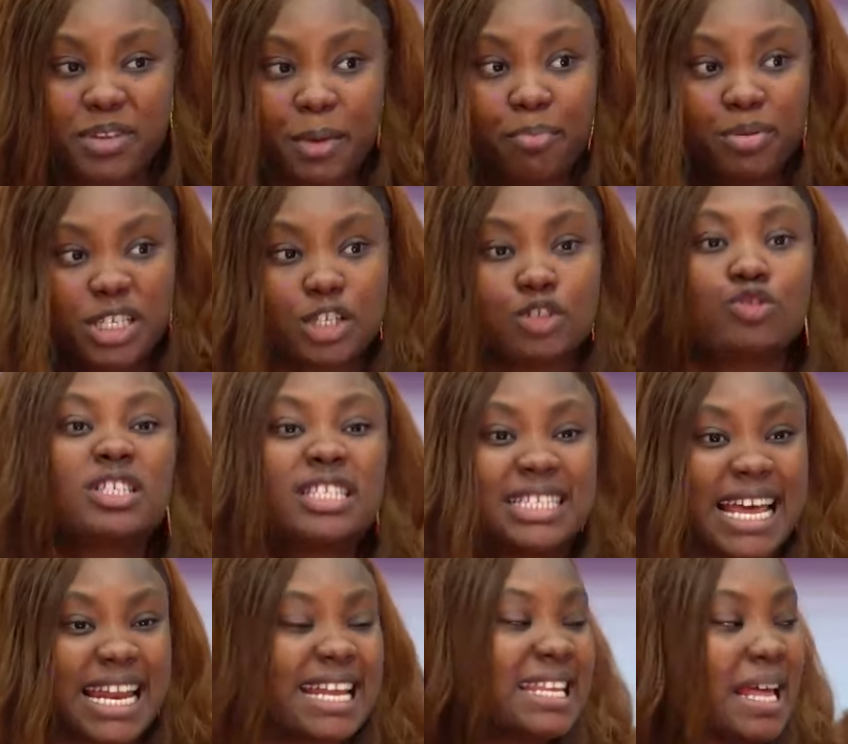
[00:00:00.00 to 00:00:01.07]
put into
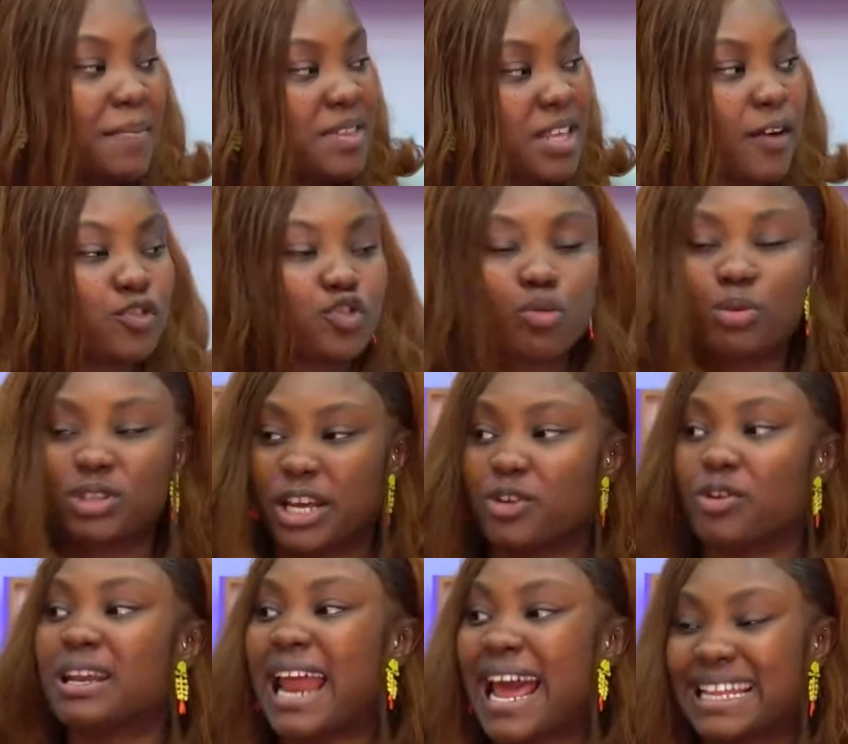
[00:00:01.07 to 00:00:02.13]
selling themselves so much that you
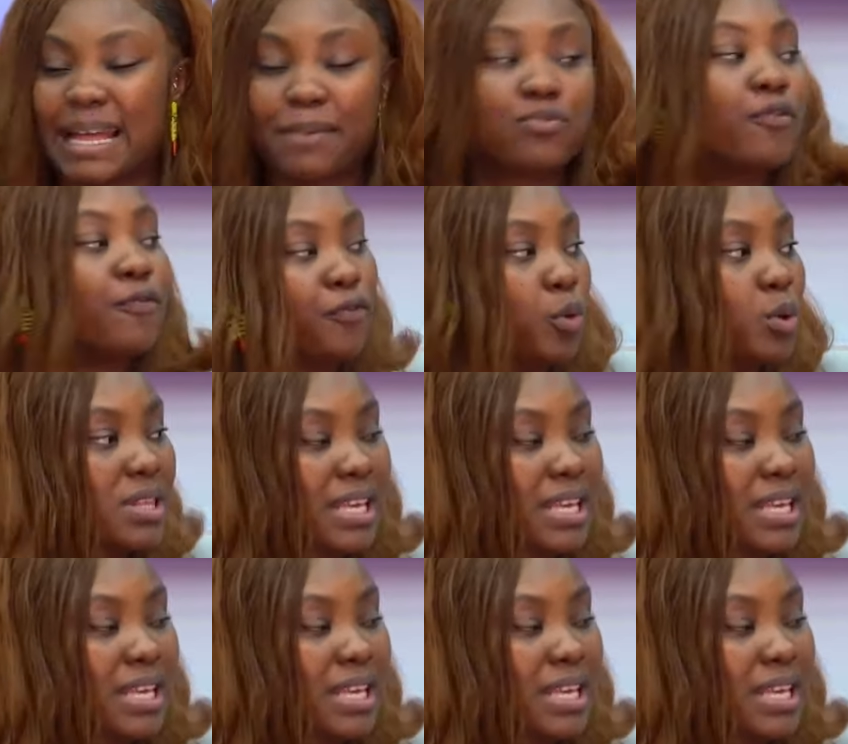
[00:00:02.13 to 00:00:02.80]
like them to vote.